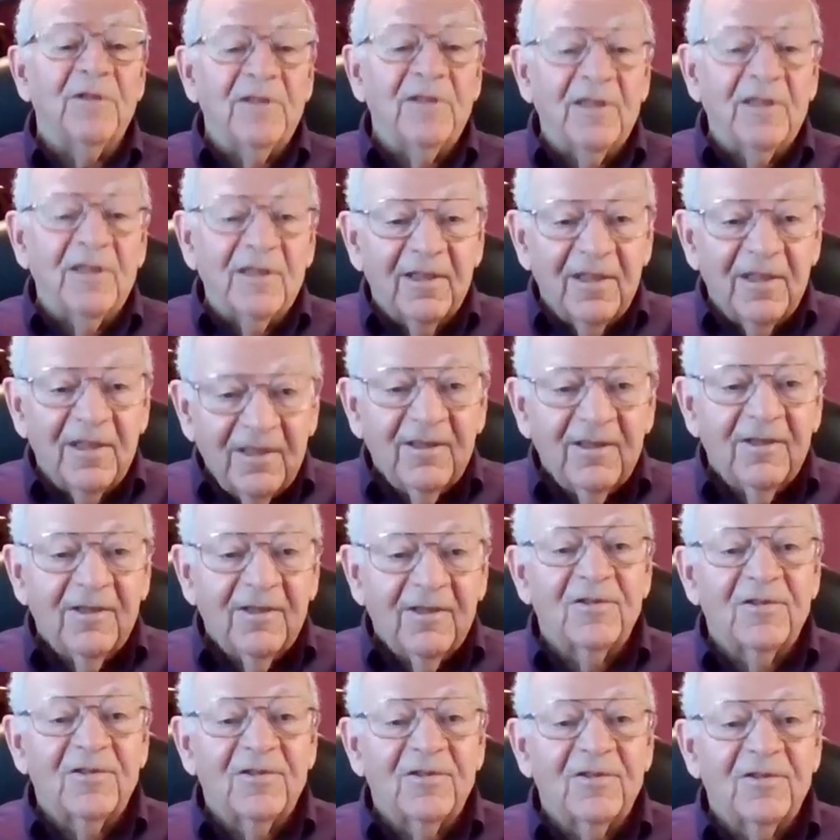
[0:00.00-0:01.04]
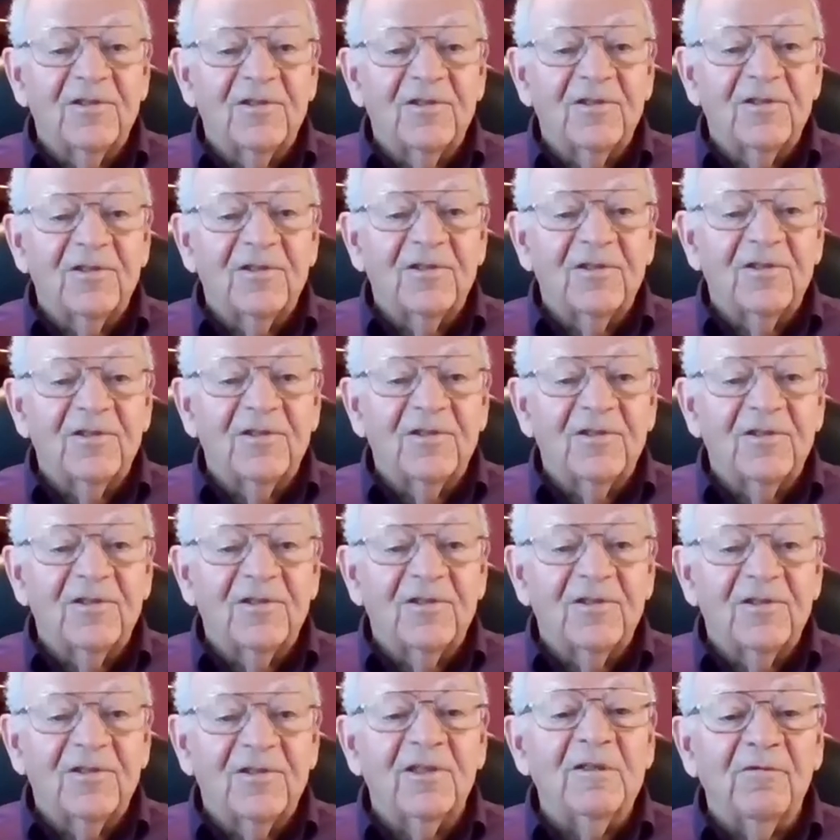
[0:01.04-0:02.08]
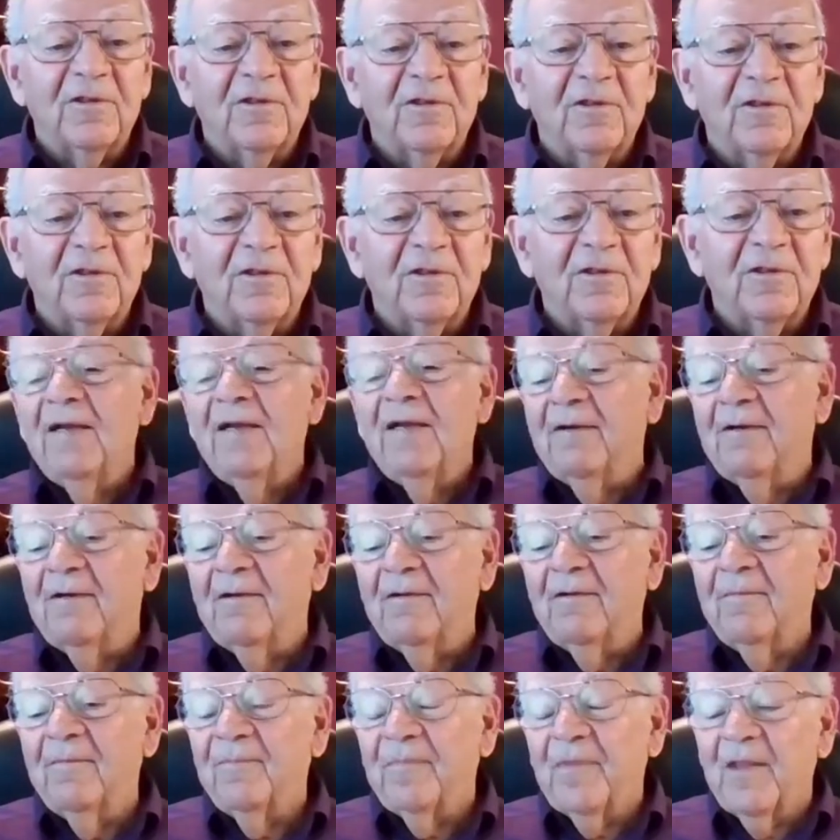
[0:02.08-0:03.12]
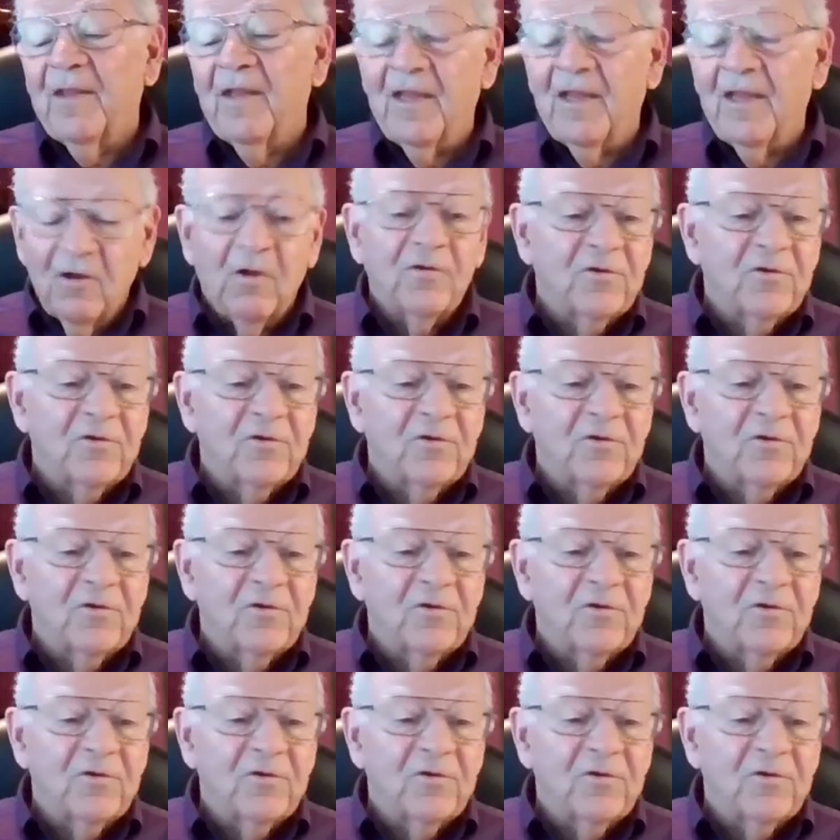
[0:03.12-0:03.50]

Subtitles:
We did a series of these studies,